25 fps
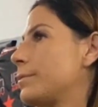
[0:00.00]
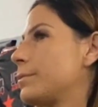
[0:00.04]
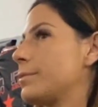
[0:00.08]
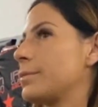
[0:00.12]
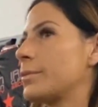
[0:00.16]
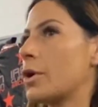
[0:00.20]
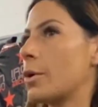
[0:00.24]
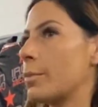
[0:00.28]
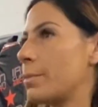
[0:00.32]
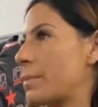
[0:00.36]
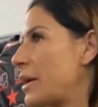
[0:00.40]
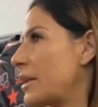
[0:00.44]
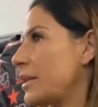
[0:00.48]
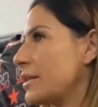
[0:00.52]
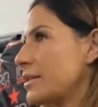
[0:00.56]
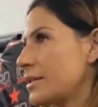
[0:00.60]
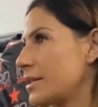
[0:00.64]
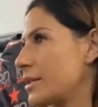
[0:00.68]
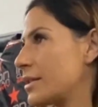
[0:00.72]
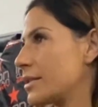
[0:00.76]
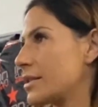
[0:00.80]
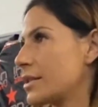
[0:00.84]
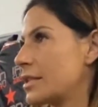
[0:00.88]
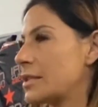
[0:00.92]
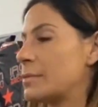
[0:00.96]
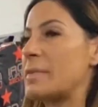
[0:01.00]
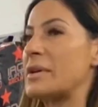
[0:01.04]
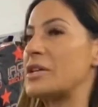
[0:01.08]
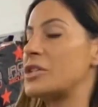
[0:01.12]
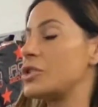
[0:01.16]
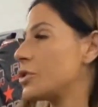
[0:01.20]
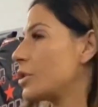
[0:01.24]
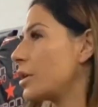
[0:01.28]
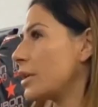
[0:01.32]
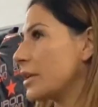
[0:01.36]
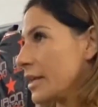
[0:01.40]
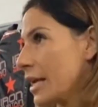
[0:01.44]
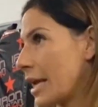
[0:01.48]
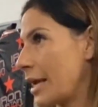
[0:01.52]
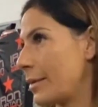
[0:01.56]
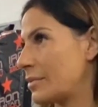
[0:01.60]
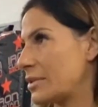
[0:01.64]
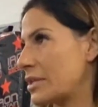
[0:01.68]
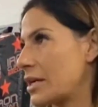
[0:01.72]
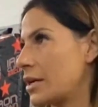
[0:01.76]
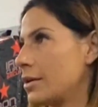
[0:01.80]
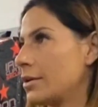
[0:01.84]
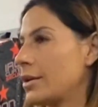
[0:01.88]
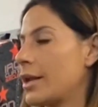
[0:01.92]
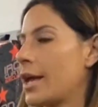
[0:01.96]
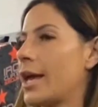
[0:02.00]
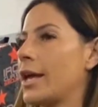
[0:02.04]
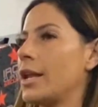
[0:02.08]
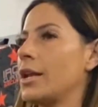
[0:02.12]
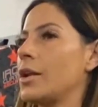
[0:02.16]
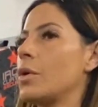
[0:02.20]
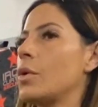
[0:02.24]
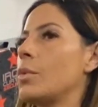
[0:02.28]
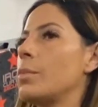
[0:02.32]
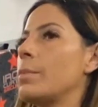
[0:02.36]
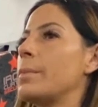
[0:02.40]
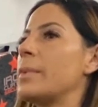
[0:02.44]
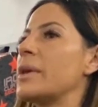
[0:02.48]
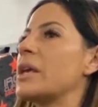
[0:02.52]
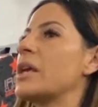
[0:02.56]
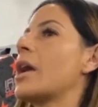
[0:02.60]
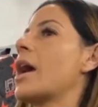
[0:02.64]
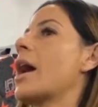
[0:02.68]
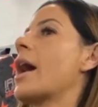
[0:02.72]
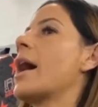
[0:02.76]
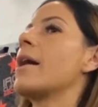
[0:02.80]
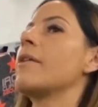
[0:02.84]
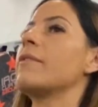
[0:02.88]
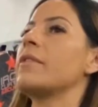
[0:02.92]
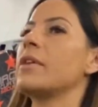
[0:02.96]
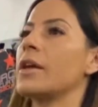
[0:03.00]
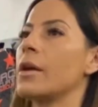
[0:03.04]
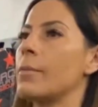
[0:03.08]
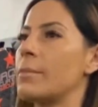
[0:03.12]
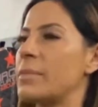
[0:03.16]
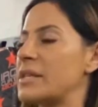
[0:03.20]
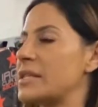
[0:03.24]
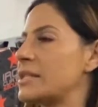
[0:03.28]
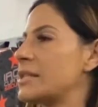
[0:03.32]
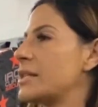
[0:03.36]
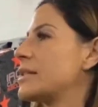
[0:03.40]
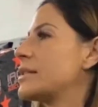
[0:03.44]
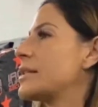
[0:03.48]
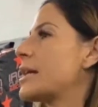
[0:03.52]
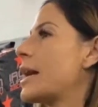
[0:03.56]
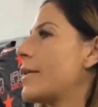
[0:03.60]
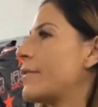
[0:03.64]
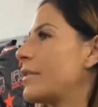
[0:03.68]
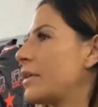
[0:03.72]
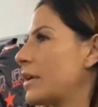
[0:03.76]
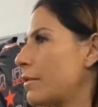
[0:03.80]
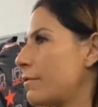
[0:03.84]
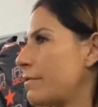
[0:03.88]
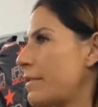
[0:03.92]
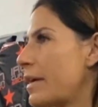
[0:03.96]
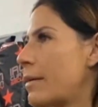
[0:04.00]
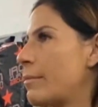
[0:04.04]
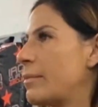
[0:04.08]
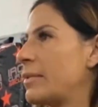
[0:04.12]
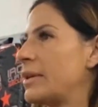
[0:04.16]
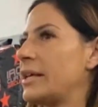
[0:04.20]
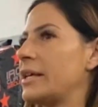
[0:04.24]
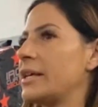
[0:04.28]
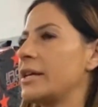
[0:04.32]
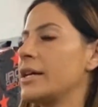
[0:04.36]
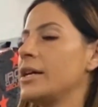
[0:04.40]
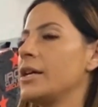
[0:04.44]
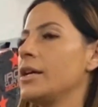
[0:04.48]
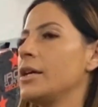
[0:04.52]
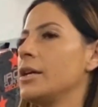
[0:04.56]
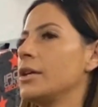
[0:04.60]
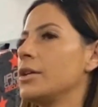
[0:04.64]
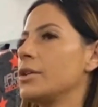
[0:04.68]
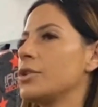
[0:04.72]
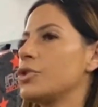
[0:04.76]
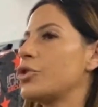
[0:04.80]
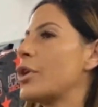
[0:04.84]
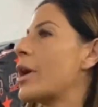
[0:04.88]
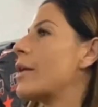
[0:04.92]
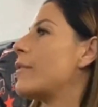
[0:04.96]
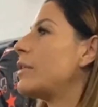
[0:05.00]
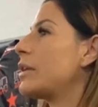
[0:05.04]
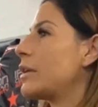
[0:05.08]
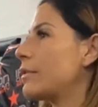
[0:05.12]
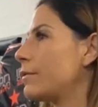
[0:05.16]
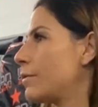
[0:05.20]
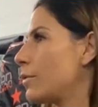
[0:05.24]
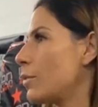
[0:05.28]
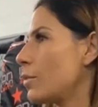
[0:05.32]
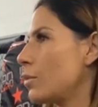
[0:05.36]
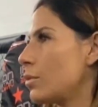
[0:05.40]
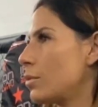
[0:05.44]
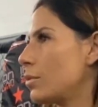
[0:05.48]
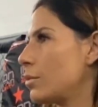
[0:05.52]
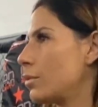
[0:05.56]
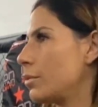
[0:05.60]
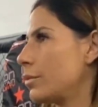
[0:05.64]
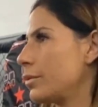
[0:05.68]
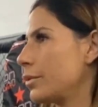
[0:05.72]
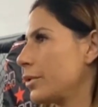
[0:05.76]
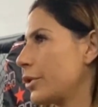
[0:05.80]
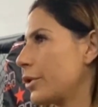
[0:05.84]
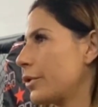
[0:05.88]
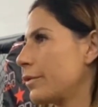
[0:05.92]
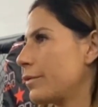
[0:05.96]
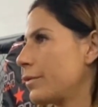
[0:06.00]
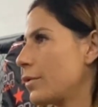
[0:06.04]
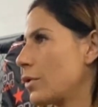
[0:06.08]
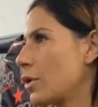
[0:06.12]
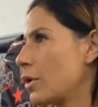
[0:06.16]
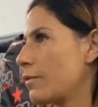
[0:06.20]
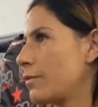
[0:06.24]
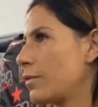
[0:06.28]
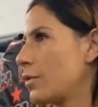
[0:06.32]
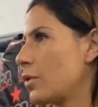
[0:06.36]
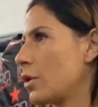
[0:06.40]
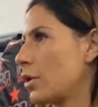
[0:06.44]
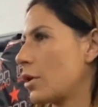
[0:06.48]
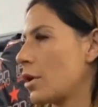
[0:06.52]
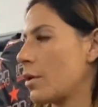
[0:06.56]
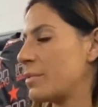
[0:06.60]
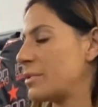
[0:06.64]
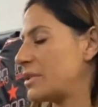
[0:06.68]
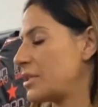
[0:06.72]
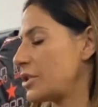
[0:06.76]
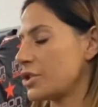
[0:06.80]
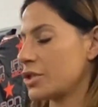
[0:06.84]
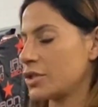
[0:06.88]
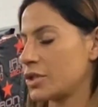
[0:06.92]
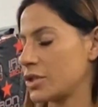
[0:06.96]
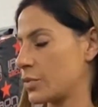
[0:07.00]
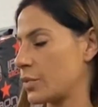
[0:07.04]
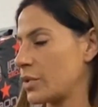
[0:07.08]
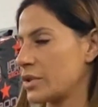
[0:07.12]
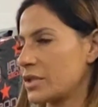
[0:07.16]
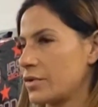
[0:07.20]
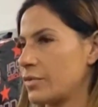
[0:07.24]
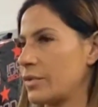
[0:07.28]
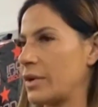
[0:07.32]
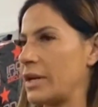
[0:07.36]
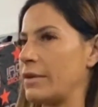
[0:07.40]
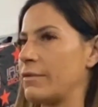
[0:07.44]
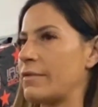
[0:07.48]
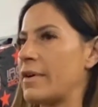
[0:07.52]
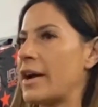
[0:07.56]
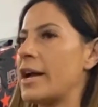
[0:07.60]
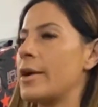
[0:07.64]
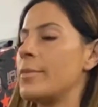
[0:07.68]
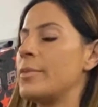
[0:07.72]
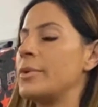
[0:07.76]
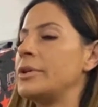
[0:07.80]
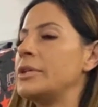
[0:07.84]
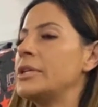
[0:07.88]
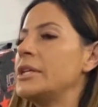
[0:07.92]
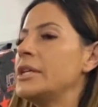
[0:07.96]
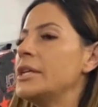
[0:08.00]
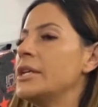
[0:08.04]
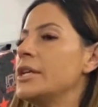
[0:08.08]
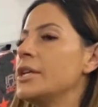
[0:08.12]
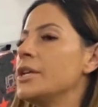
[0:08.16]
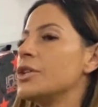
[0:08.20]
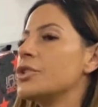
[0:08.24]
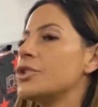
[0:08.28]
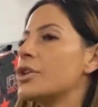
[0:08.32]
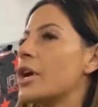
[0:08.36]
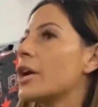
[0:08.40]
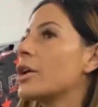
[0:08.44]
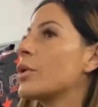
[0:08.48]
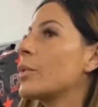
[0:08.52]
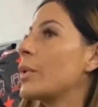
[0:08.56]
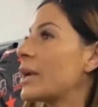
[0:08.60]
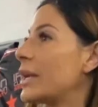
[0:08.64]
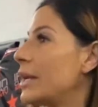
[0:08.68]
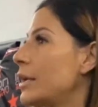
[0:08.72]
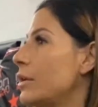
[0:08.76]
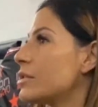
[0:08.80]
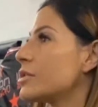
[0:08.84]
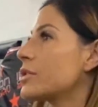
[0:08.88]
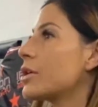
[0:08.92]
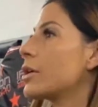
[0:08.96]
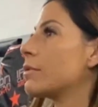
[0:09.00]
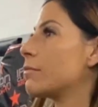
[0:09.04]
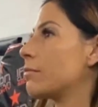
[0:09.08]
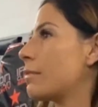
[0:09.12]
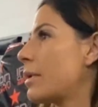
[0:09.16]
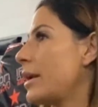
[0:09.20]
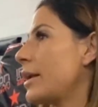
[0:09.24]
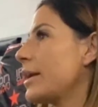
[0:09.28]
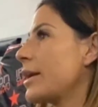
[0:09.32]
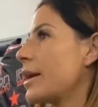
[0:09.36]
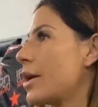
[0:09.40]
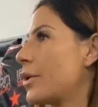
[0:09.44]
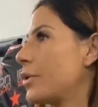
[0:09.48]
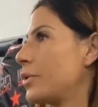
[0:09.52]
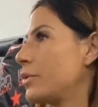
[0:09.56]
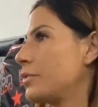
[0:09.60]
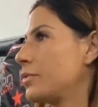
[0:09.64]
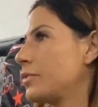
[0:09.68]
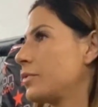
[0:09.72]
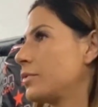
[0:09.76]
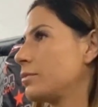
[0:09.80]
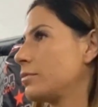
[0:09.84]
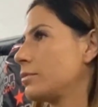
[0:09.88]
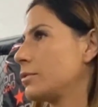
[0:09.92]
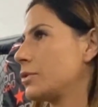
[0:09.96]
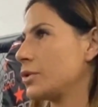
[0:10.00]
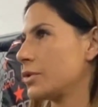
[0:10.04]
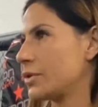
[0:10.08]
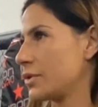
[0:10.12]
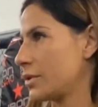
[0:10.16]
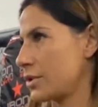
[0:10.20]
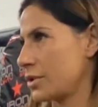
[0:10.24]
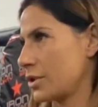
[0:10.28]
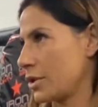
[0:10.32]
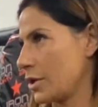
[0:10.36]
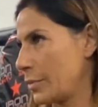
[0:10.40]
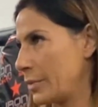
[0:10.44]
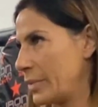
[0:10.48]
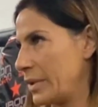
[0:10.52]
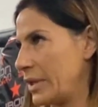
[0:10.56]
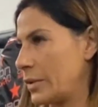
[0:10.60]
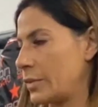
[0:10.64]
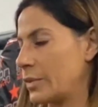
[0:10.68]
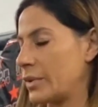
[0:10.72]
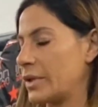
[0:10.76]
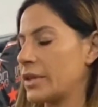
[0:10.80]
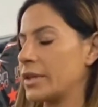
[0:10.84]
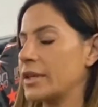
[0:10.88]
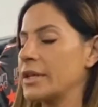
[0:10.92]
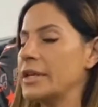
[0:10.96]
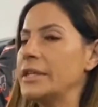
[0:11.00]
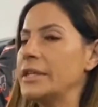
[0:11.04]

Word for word: competitors, especially not in Cape Town. And having a business, having a family, traveling for you know for, for competition just wasn't really viable. Mm. So I quickly started running out of girls to compete with.